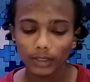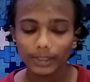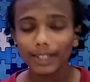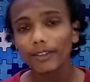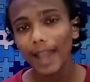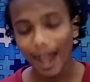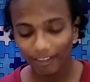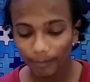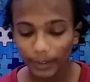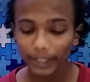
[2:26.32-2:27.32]
Then we
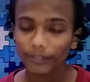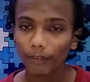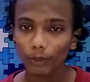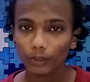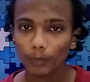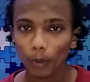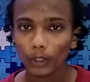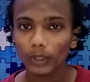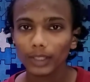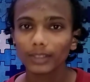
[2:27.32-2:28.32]
have brake force
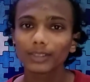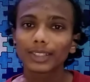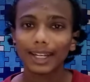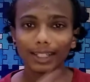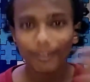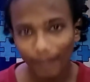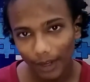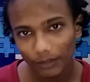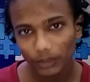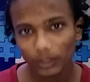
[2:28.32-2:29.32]
modulators, that are
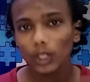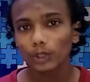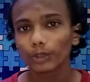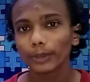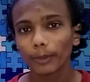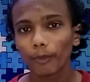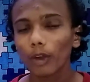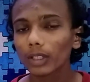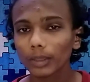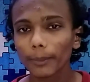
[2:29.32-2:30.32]
valves. So
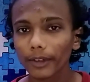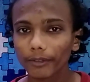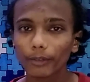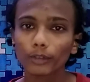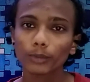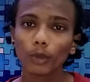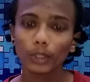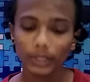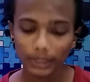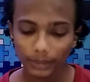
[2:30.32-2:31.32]
what are the brake force
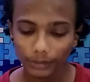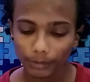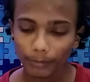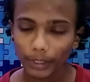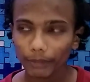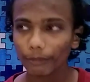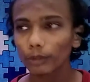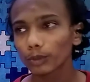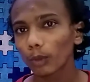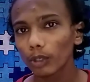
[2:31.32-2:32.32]
modulators? Brake
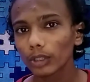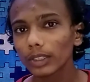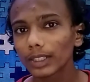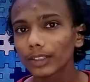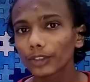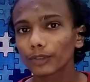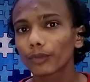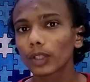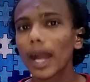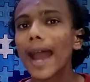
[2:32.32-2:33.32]
force modulators
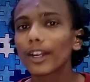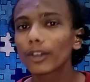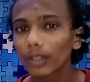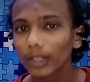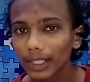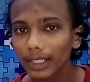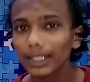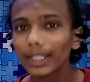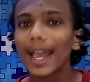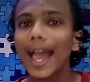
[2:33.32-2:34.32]
work
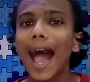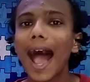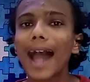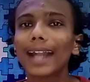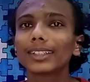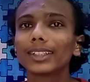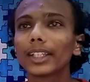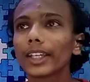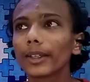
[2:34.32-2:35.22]
hydraulically, and